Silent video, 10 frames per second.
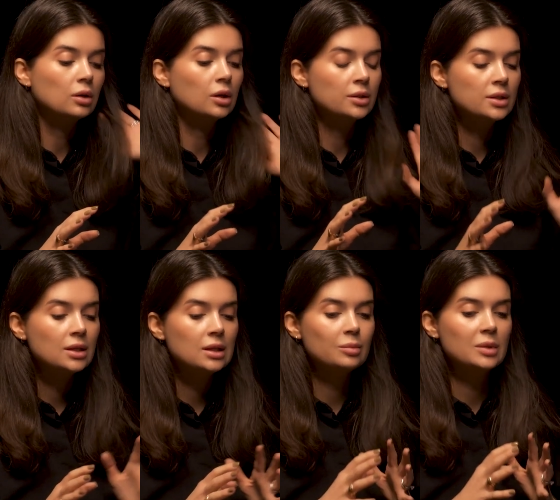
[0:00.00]
our
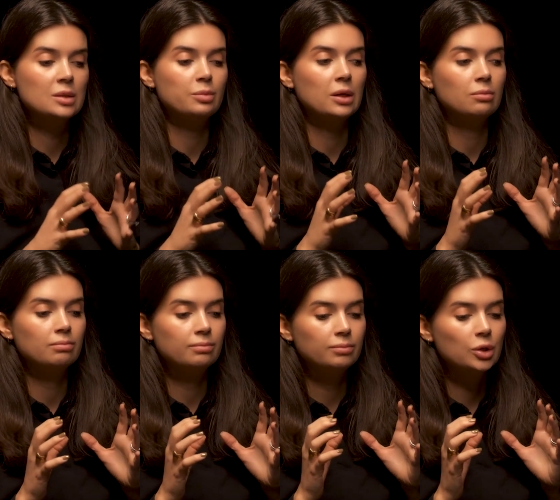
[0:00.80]
team has
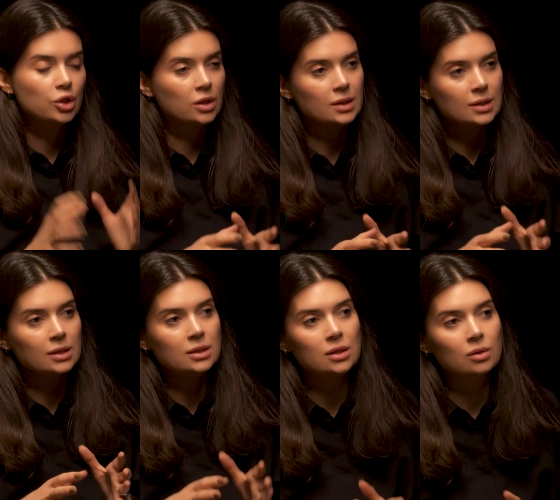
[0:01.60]
been pushing this
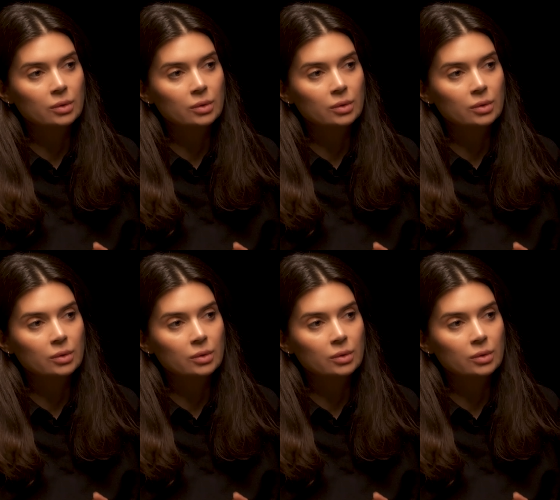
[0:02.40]
idea